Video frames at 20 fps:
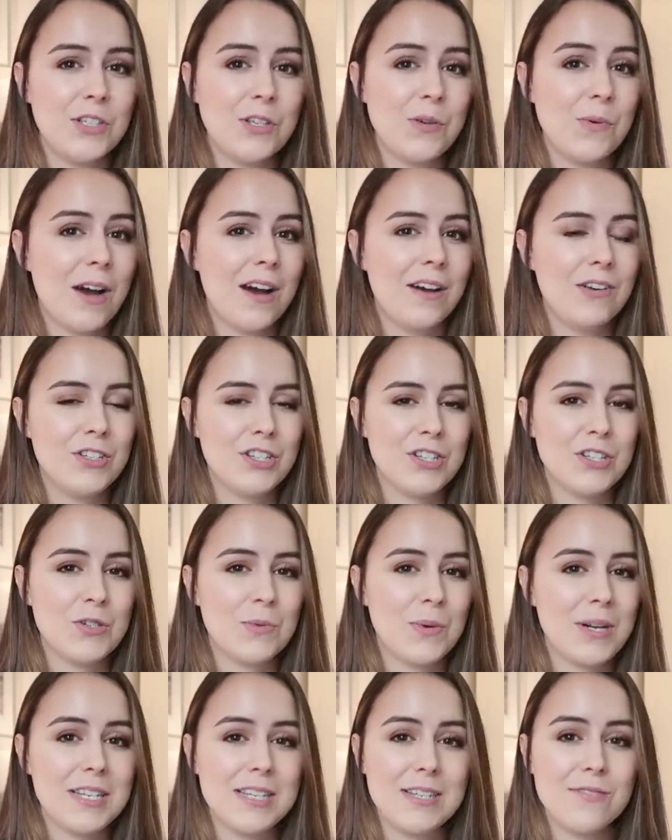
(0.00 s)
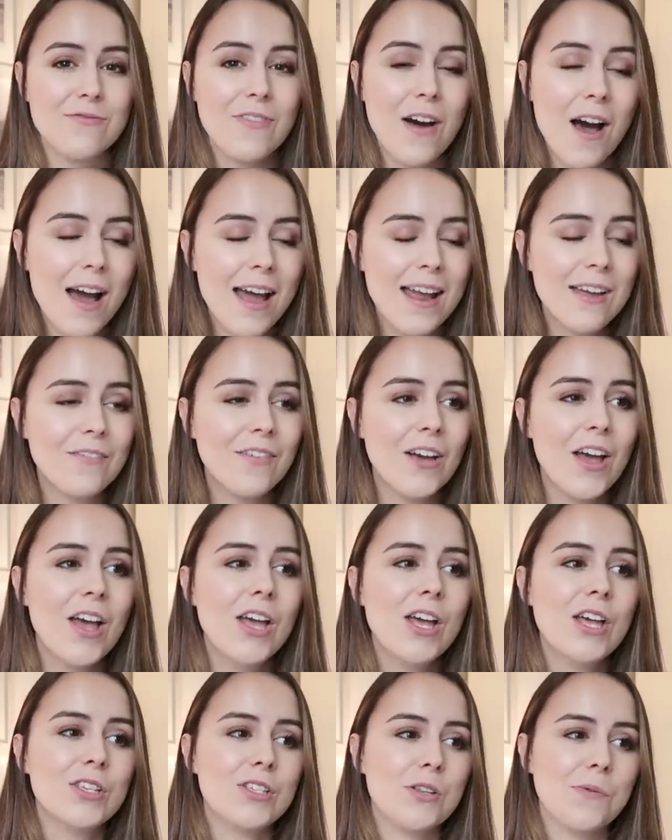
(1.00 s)
to $125,
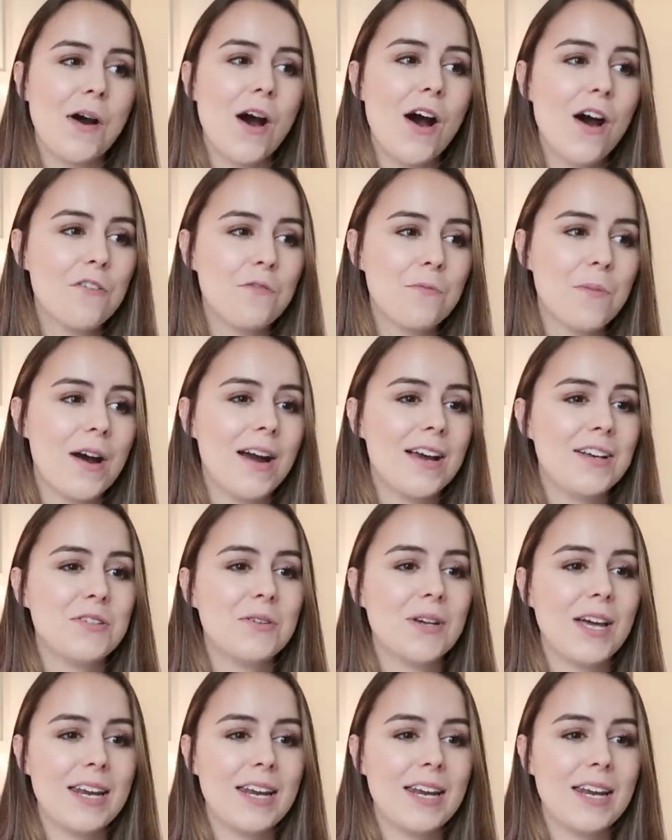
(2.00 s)
so half price.